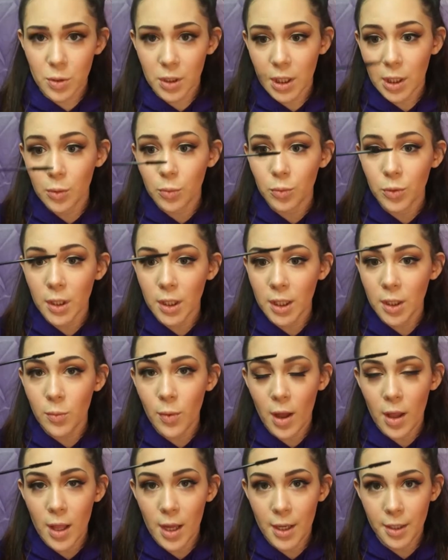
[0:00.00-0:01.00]
working really
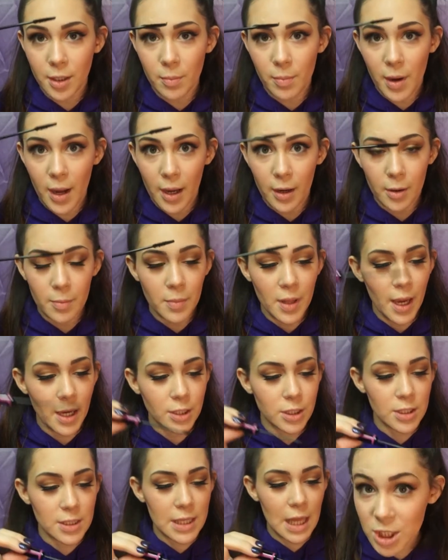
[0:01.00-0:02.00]
well on your bottom
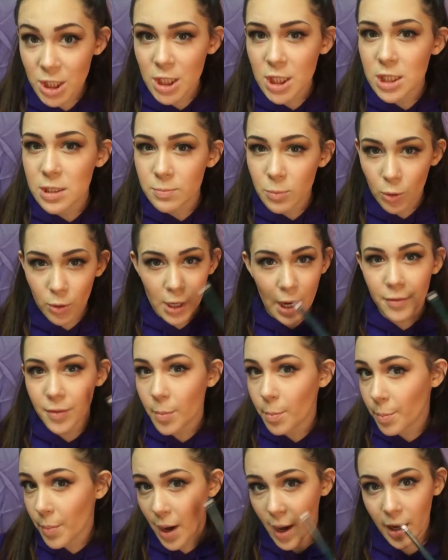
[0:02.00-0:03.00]
lashes. I'm just gonna smoke out the
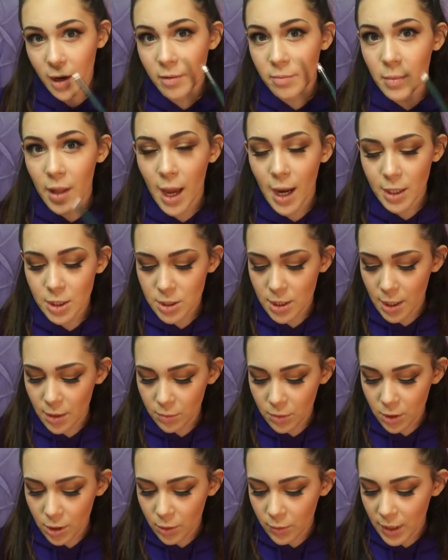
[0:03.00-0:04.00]
bottom lash line
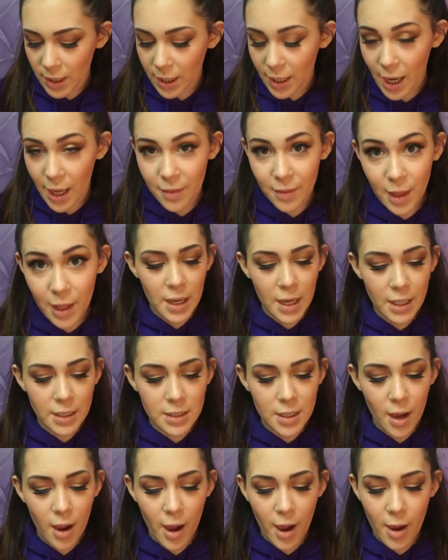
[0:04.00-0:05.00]
real quick, and then picked
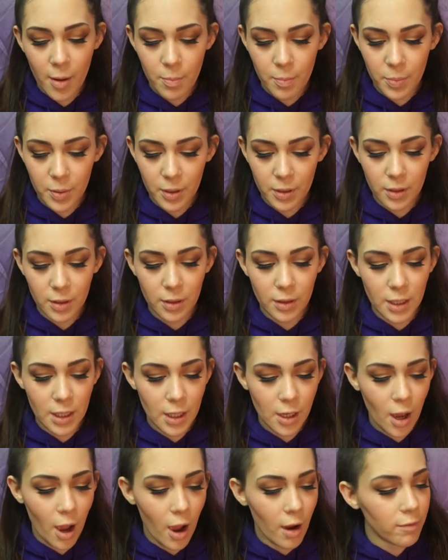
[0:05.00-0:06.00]
up the
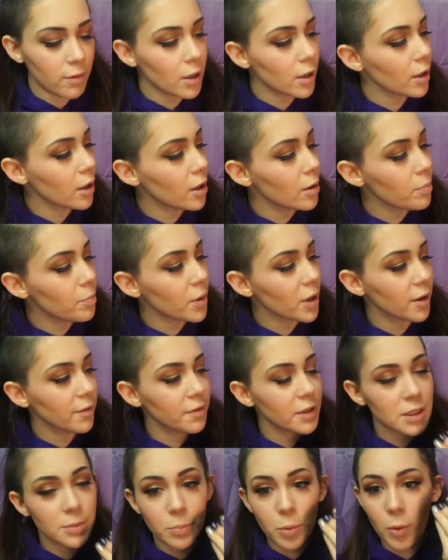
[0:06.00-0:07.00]
Covergirl
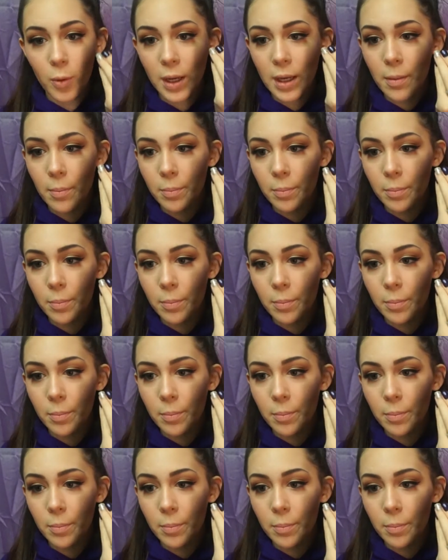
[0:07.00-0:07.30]
Perfect Point